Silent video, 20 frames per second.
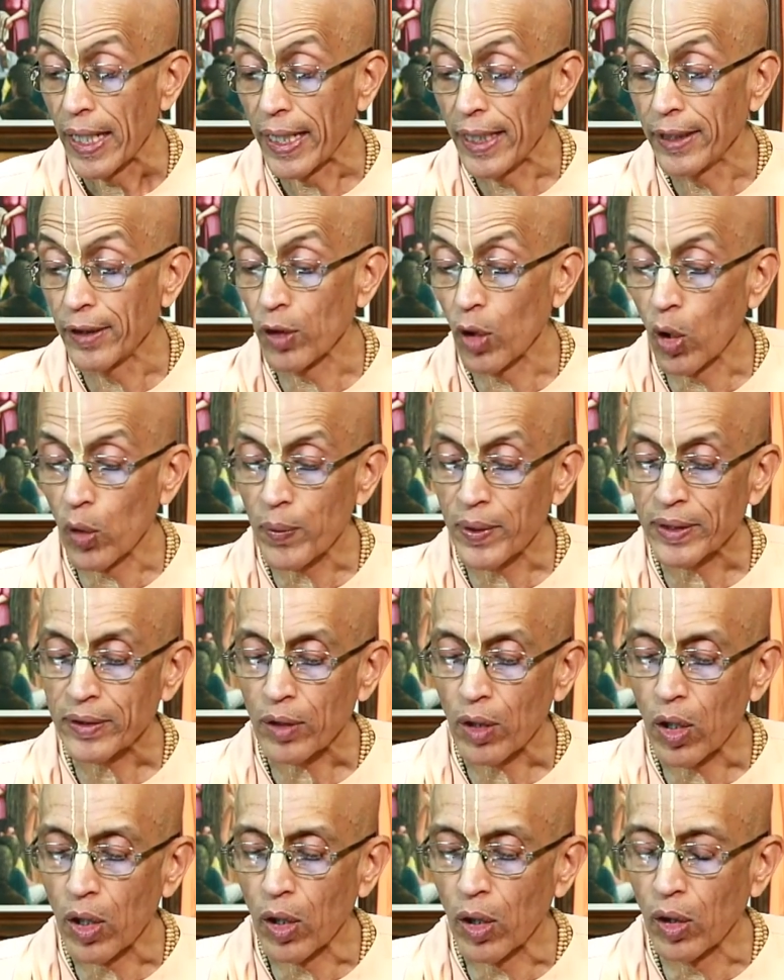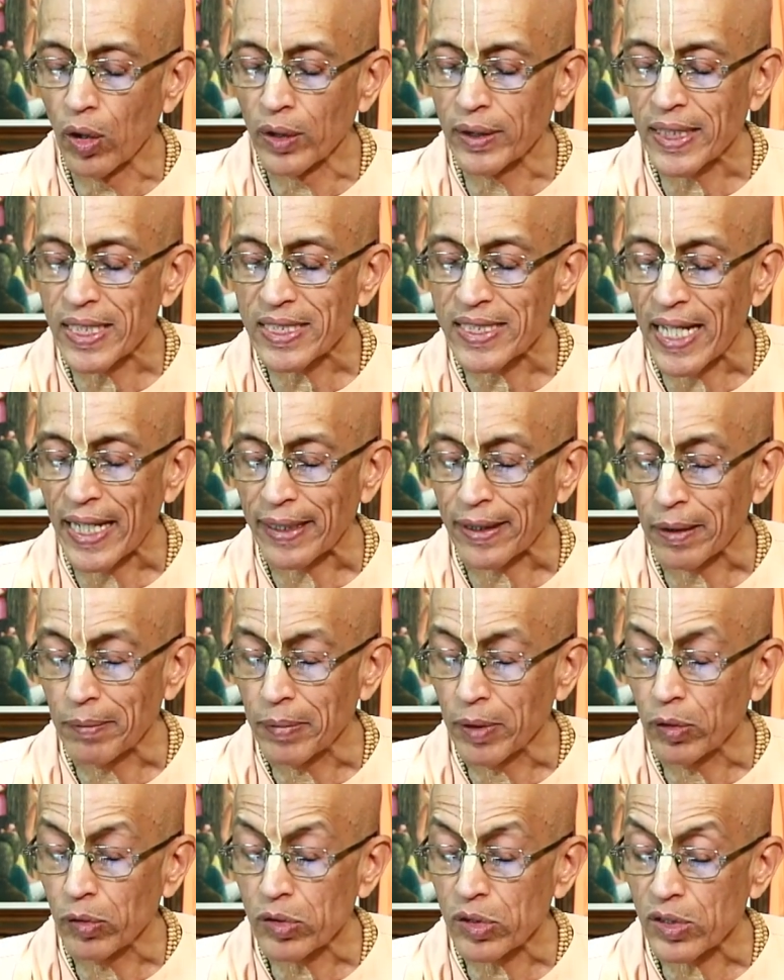Endowed with all these
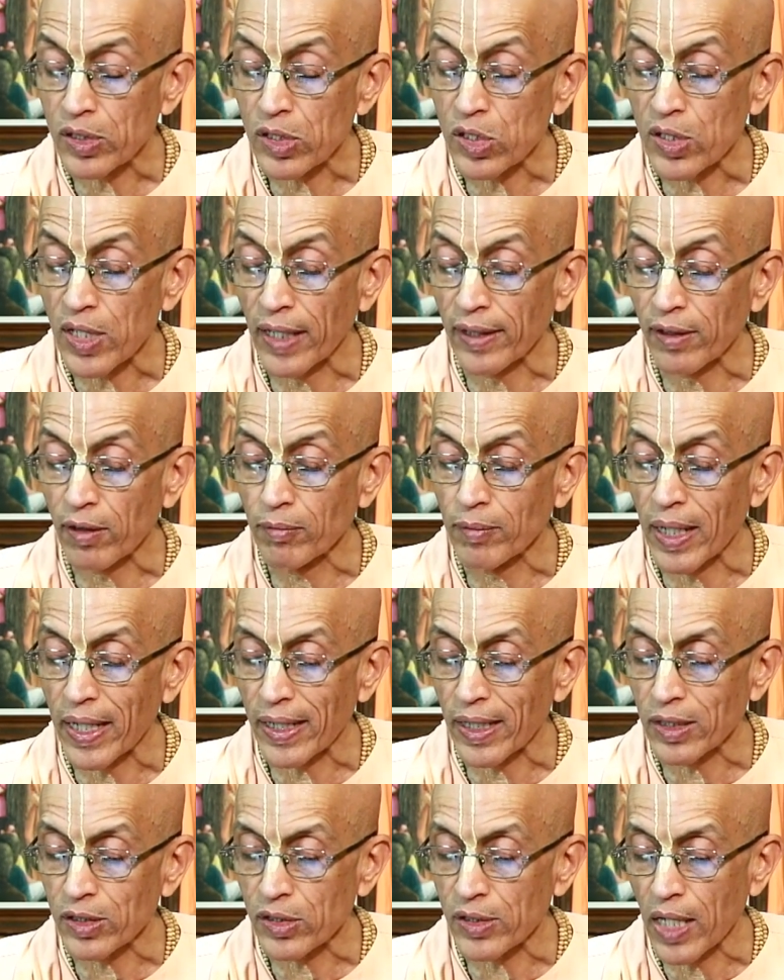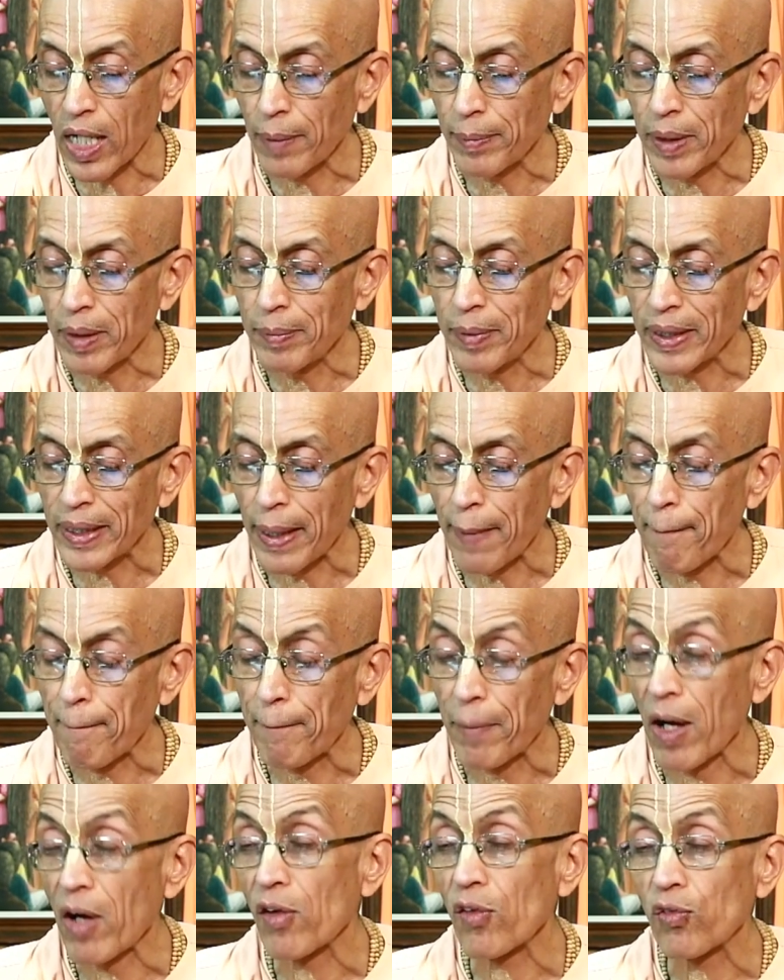attributes, the son of Maharaj Nabhi
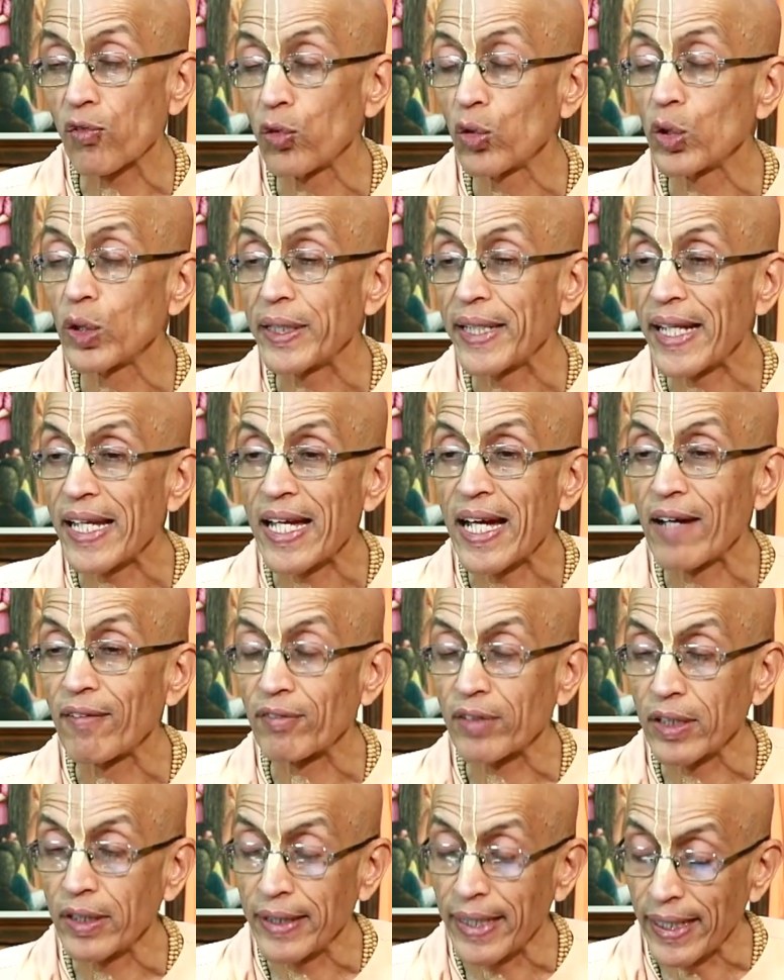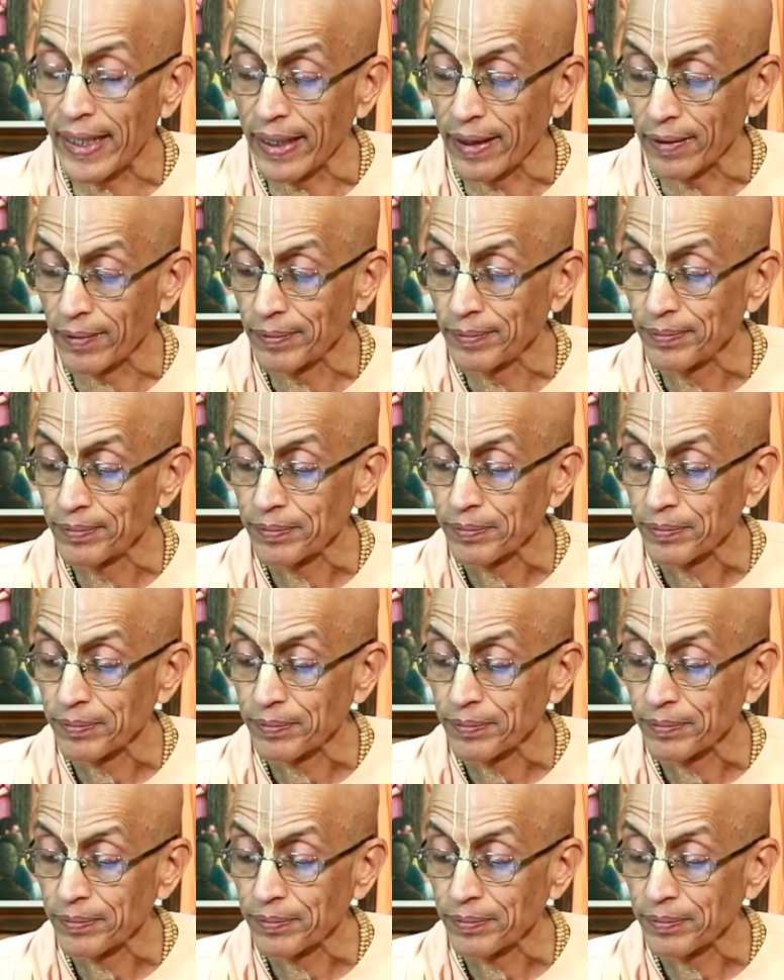became powerful day after day.